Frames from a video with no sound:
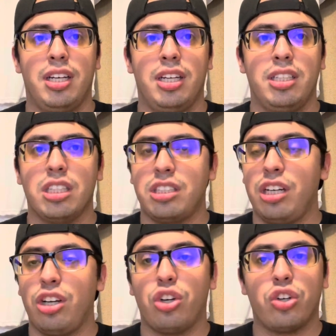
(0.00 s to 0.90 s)
Just an
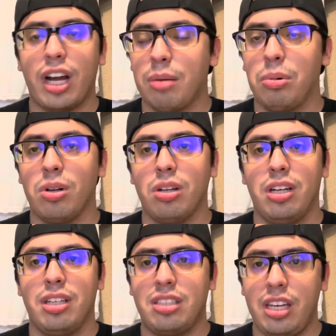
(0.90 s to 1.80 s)
incredible
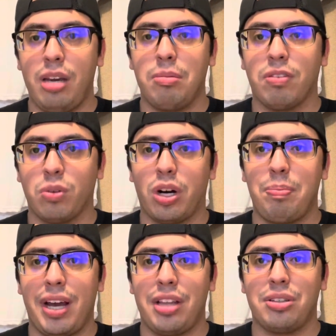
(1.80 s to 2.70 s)
team the Florida
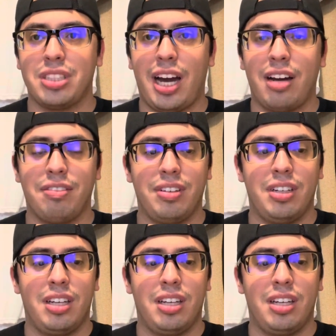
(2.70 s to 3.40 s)
Panthers have.